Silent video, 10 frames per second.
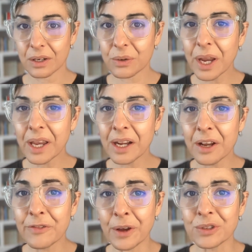creating
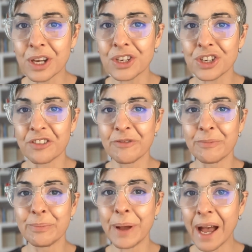a foundation of
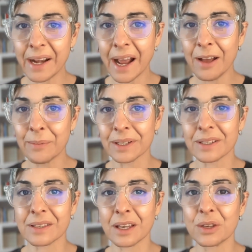bad
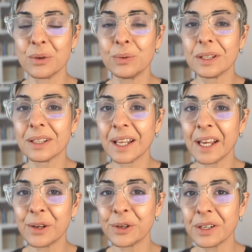habits that you will
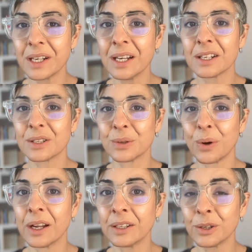later need to
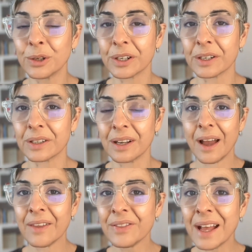unlearn,
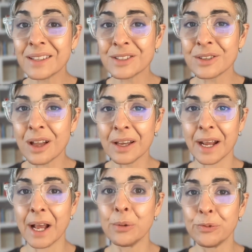and that's not
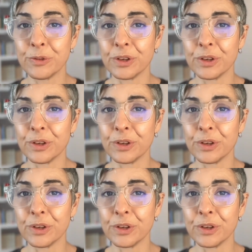helpful.